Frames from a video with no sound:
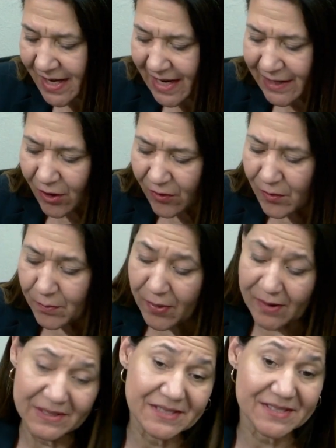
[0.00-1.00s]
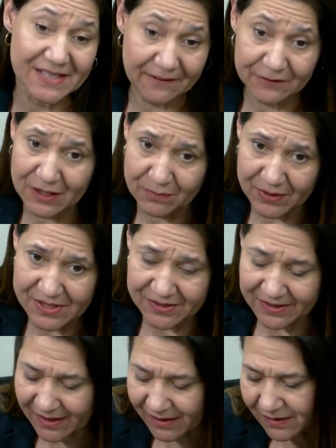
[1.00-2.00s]
and other public safety
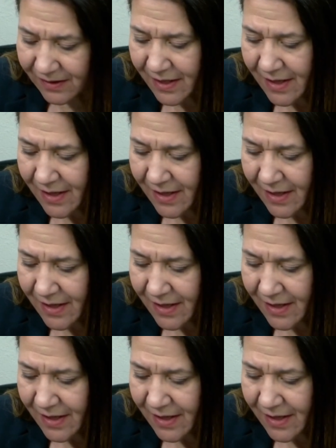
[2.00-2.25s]
personnel.